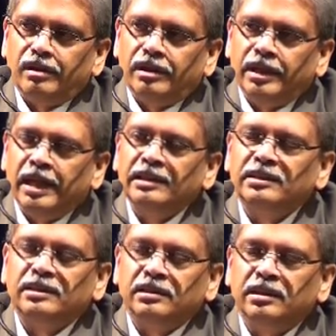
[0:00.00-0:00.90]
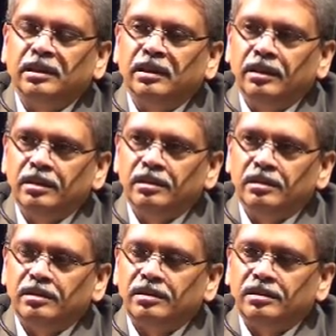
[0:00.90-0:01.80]
the next 30
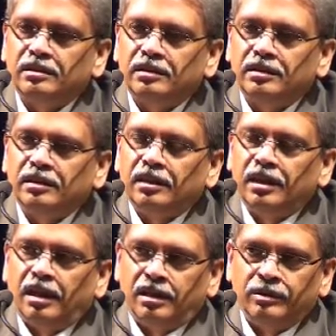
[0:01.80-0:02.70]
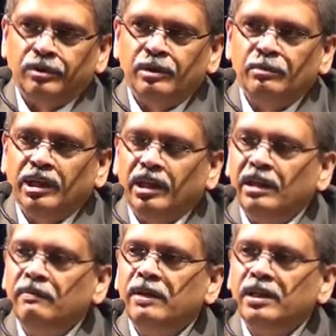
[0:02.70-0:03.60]
years are going to be
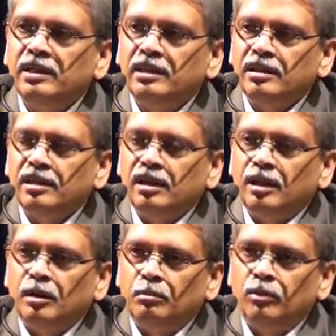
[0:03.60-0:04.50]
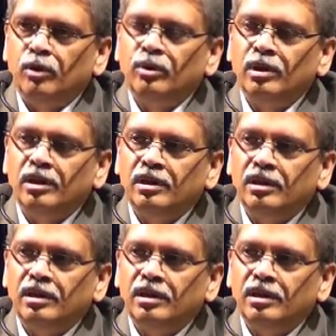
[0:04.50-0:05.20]
even more